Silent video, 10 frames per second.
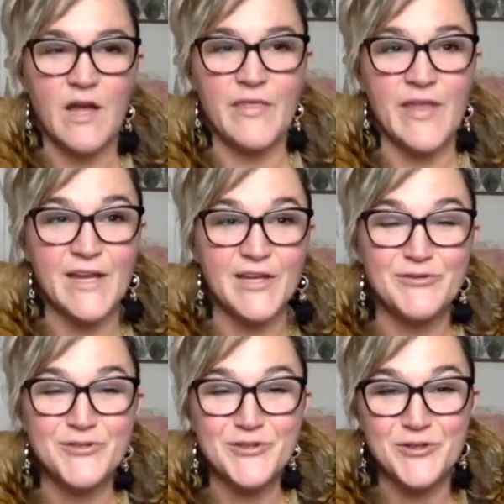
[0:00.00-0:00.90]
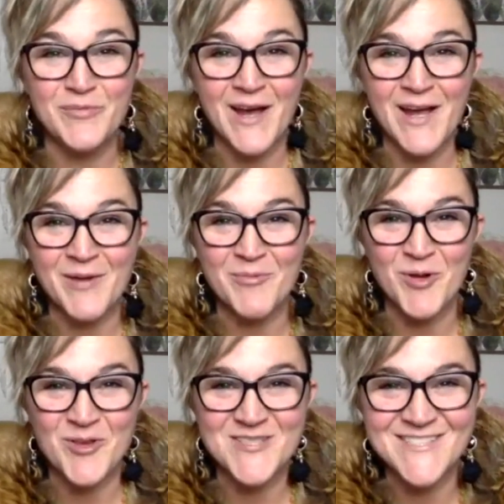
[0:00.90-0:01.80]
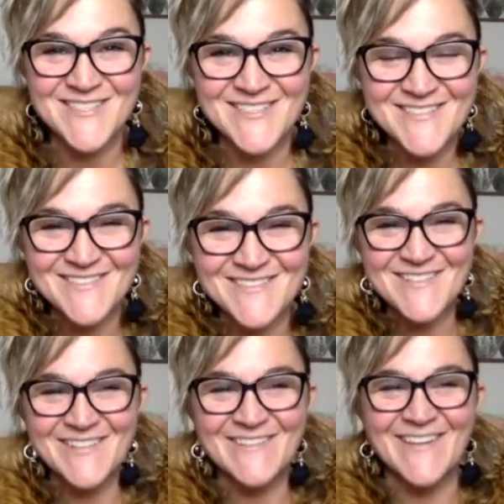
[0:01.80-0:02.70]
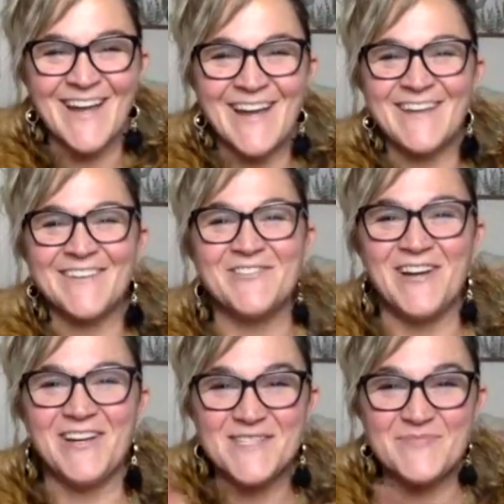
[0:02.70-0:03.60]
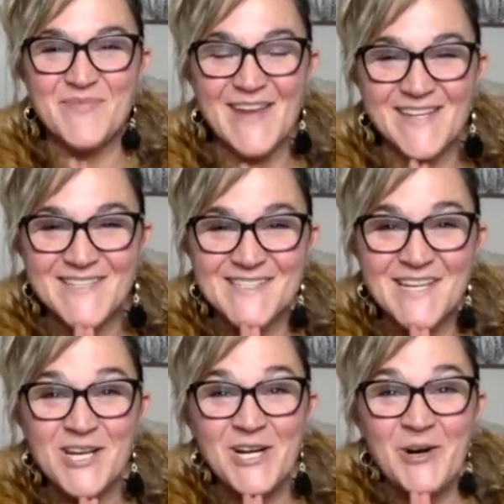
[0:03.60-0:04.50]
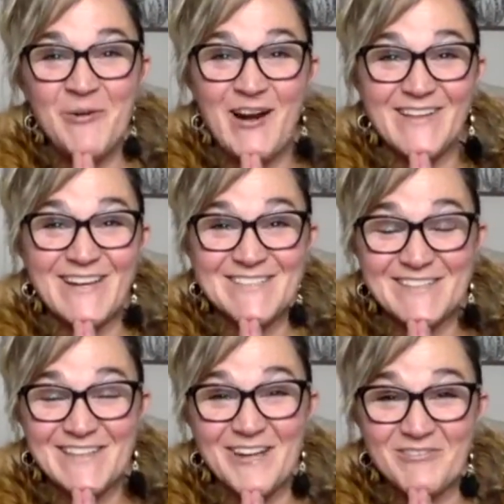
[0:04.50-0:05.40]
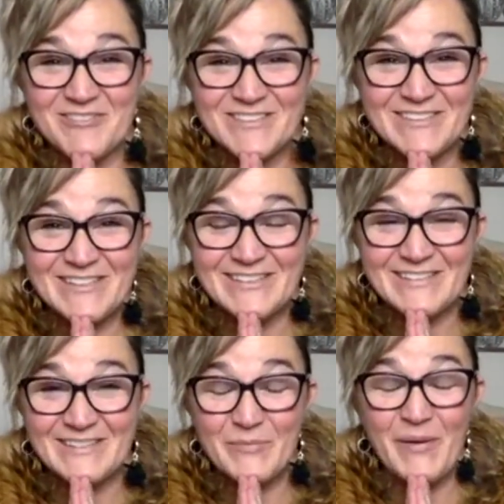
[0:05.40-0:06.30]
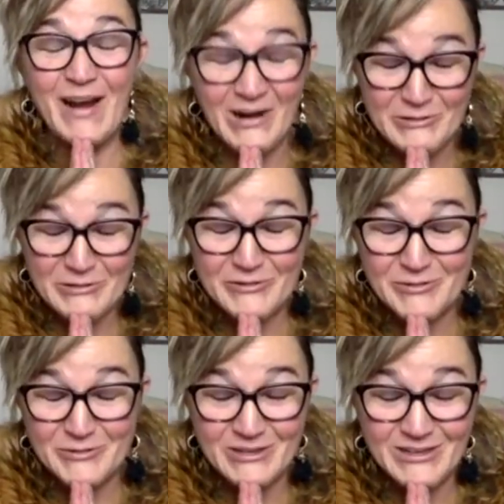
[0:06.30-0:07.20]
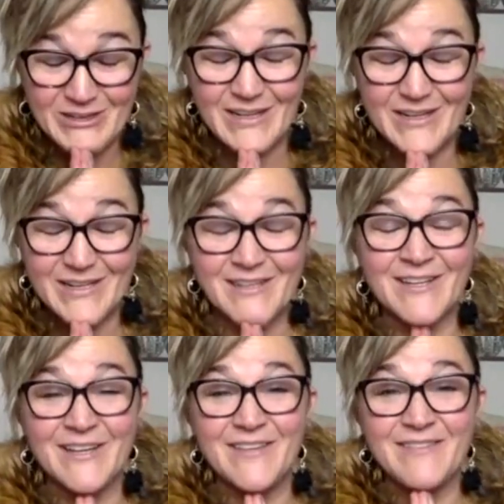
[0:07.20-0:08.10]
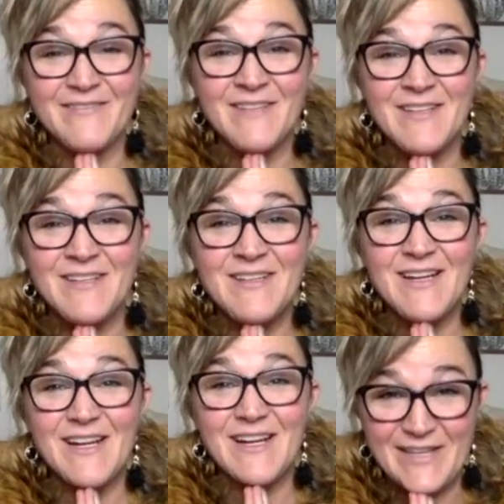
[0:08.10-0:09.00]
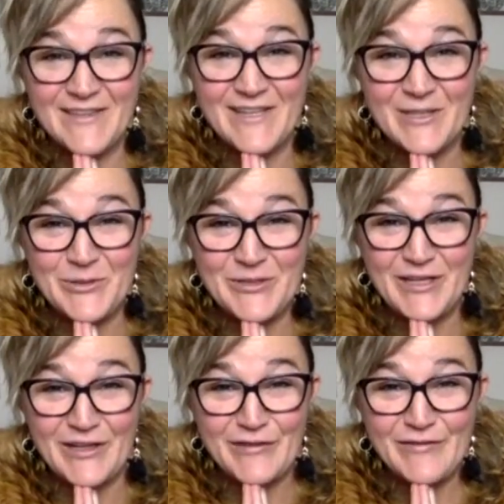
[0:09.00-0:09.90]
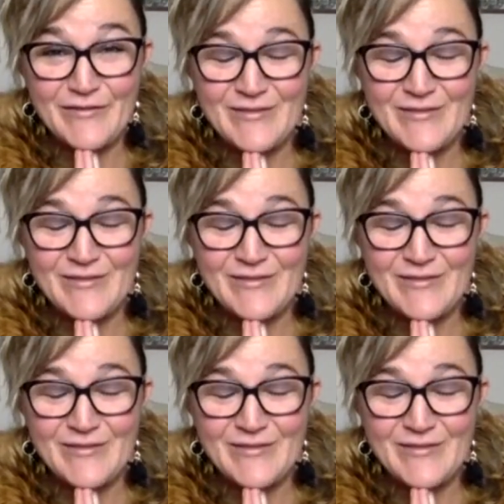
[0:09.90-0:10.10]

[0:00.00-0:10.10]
And thank you to my brothers and sisters online who held space while I did that really powerful work. I cannot thank you enough.